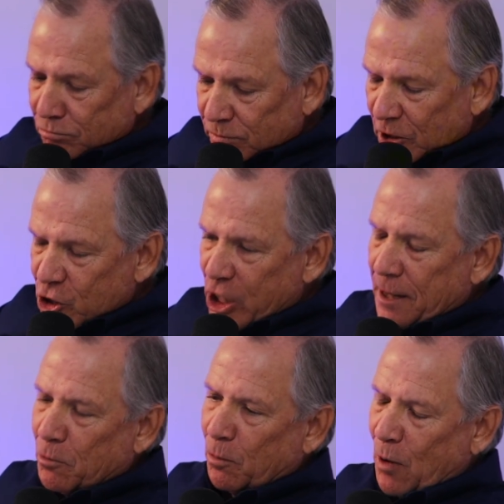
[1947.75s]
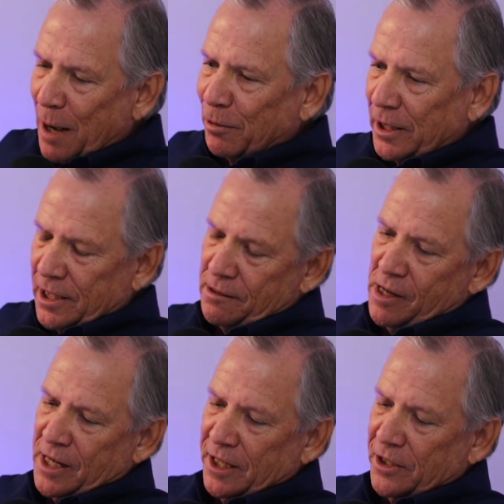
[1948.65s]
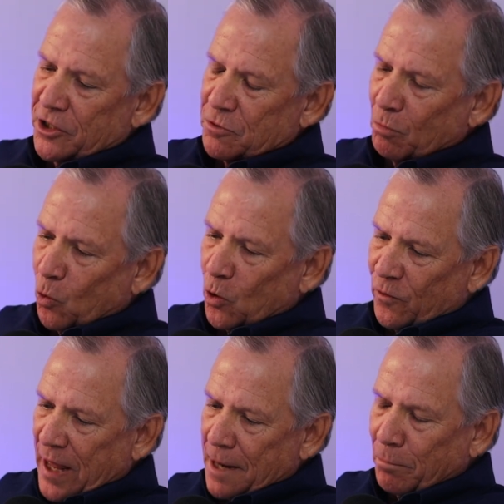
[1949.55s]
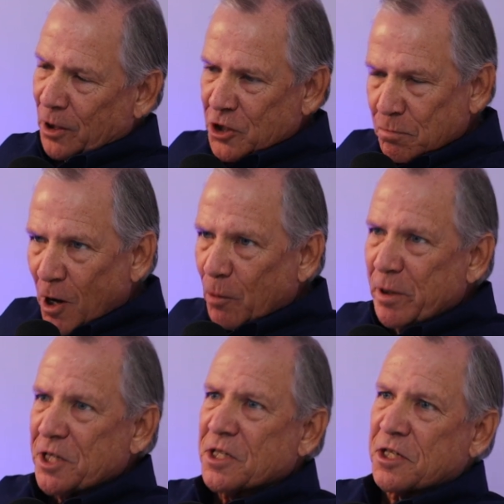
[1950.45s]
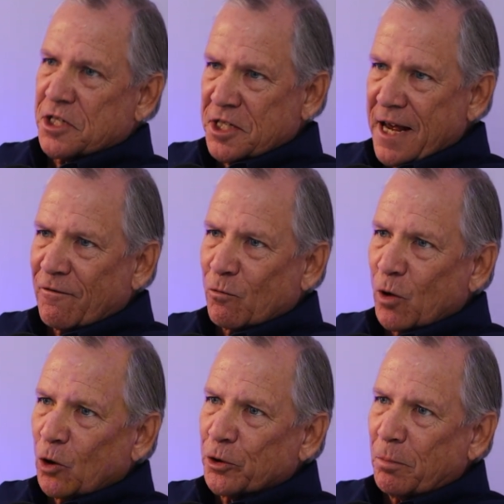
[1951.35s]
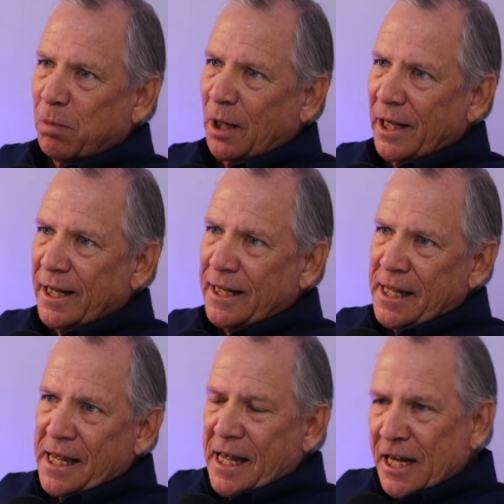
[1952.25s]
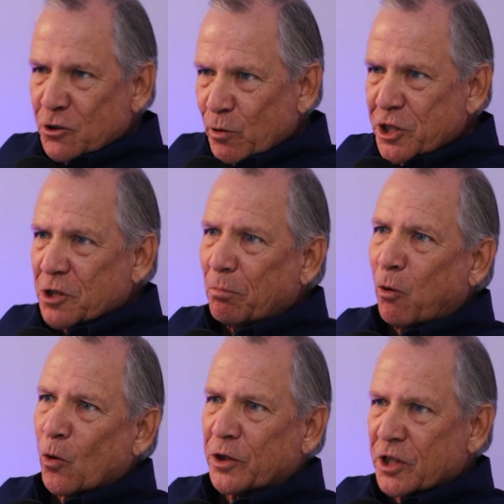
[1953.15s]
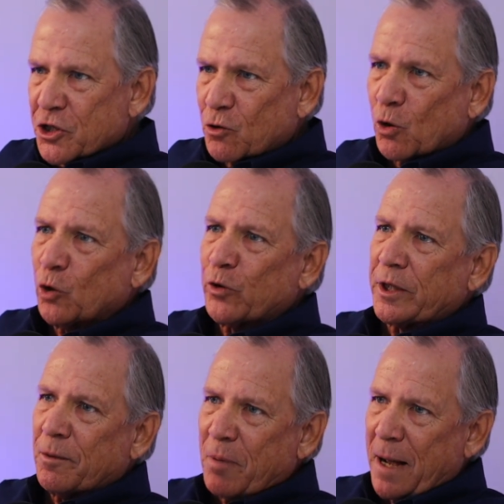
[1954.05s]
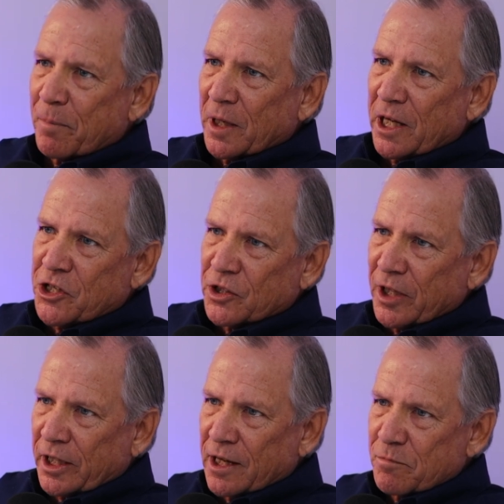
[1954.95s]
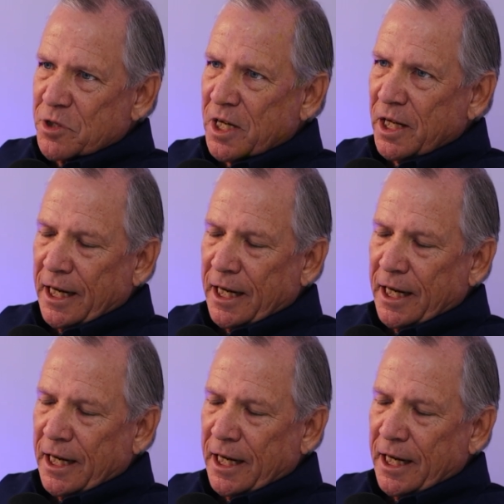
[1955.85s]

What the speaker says: The chamber probably is more of that, but small businesses have a role to play as we support this growth and the population that comes in.